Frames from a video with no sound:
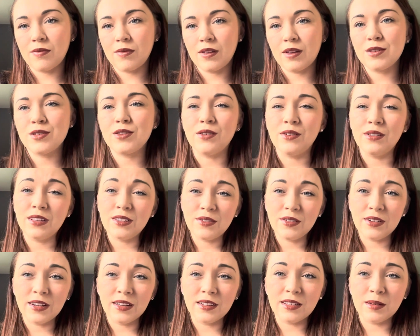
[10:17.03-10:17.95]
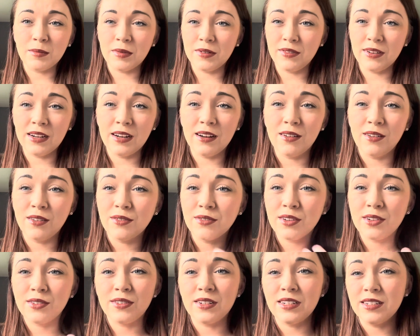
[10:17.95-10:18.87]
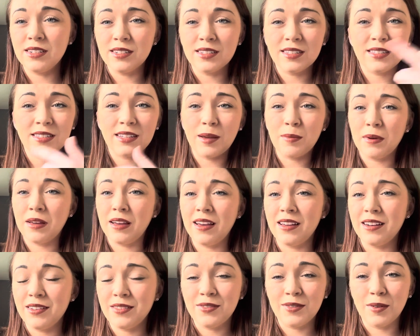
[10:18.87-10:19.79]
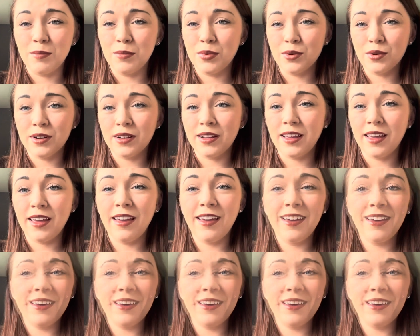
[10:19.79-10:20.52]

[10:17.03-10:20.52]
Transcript: Sorry, this video is going to be really long. Feel free to just skip ahead if I'm boring you.